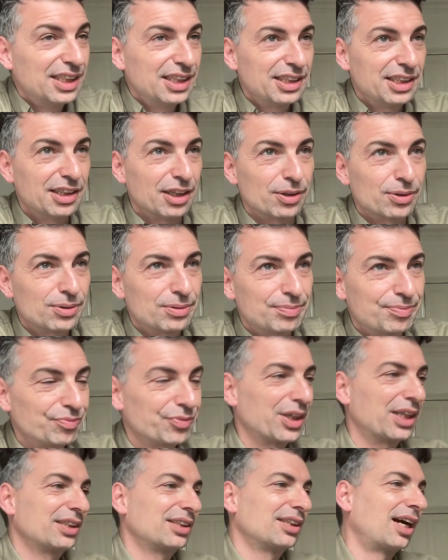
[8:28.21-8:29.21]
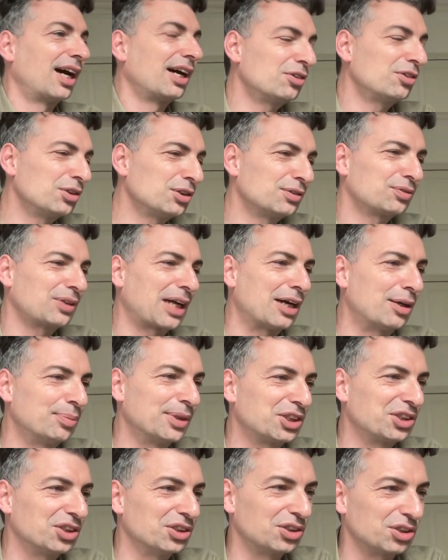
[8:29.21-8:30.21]
you know, I, I don't know how
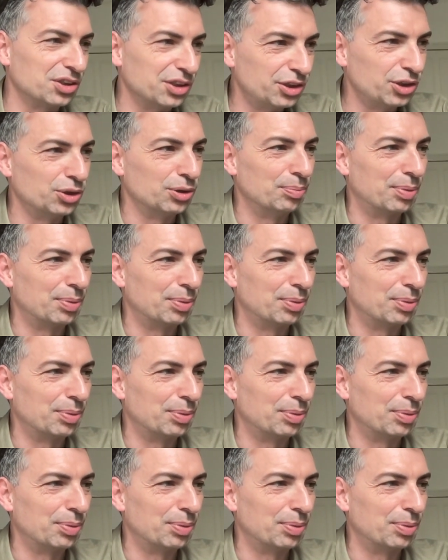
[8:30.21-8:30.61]
much is new,